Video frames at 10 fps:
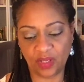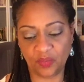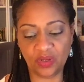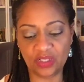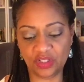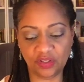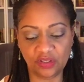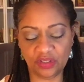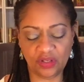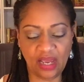well,
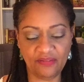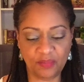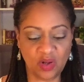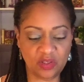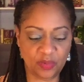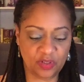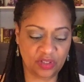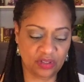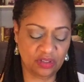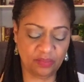you have multiple,
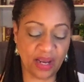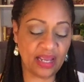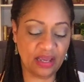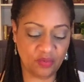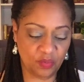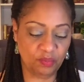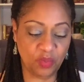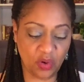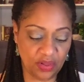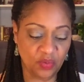you might have
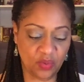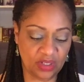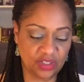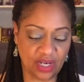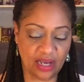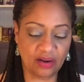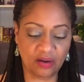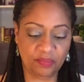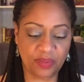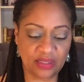more than one child,
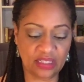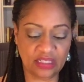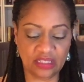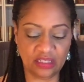but this